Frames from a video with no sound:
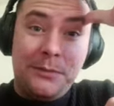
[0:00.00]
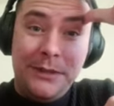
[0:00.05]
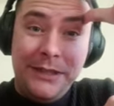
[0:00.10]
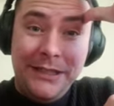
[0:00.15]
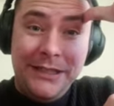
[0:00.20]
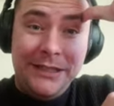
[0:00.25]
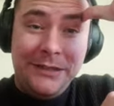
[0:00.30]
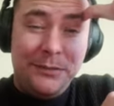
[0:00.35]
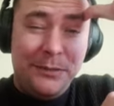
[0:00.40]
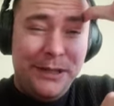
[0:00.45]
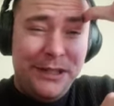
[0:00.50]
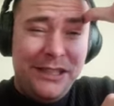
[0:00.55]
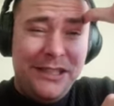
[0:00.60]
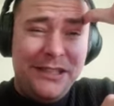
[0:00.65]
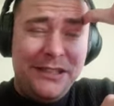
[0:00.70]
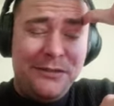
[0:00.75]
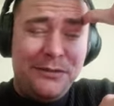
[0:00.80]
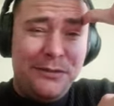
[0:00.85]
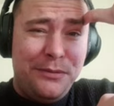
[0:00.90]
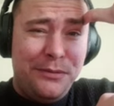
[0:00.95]
really
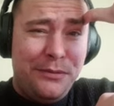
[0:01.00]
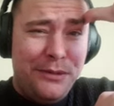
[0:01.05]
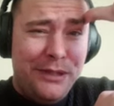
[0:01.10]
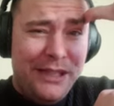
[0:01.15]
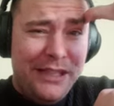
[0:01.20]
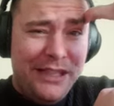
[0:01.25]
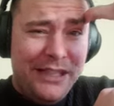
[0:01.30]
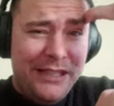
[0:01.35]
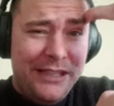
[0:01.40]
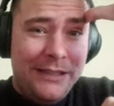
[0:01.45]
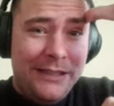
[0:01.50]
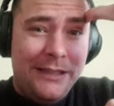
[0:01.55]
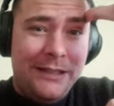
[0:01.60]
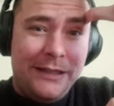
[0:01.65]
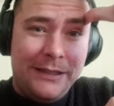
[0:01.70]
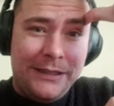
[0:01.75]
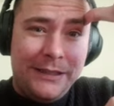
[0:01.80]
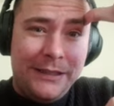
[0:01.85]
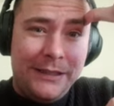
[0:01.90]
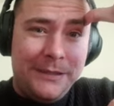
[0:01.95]
really really
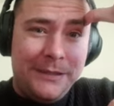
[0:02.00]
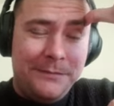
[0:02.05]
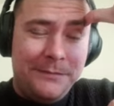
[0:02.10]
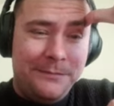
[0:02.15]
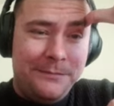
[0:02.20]
lucky